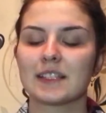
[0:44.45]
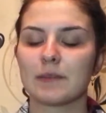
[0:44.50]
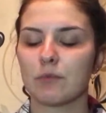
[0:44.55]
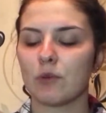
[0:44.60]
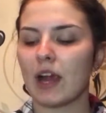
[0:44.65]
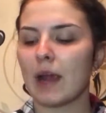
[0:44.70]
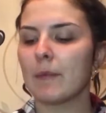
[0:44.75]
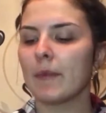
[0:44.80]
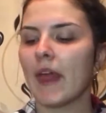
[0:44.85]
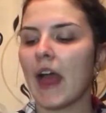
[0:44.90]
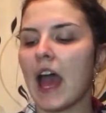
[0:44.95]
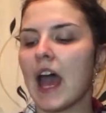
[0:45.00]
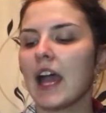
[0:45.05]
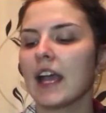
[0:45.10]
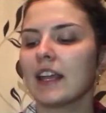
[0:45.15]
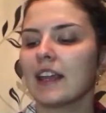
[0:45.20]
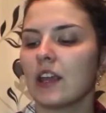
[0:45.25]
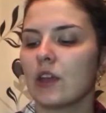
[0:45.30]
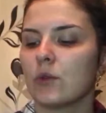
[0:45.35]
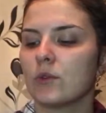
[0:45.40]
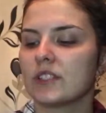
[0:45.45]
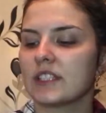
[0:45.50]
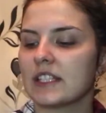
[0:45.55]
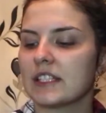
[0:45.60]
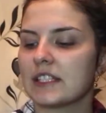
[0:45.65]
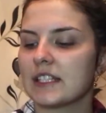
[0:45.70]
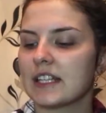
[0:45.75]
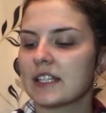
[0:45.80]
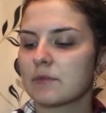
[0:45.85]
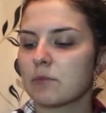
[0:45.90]
The primer that I use
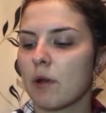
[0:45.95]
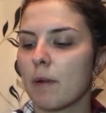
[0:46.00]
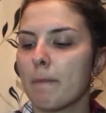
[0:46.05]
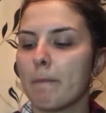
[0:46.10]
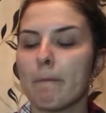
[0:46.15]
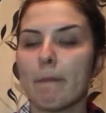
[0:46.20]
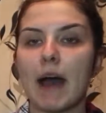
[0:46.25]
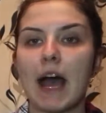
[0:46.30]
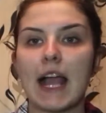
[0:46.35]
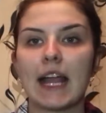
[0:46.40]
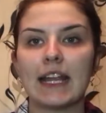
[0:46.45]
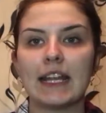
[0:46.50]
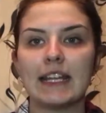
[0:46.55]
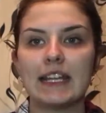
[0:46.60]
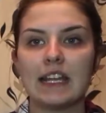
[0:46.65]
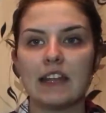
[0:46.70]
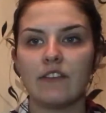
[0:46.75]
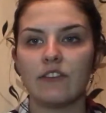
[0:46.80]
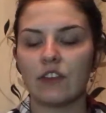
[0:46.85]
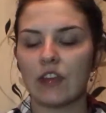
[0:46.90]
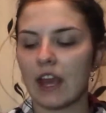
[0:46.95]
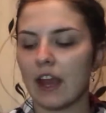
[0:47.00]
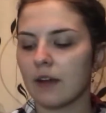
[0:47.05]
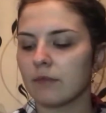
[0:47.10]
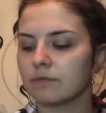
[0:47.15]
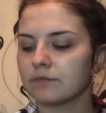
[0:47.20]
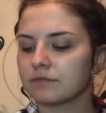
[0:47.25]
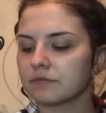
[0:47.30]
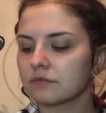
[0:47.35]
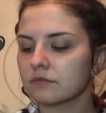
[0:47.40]
is this one by Nivea.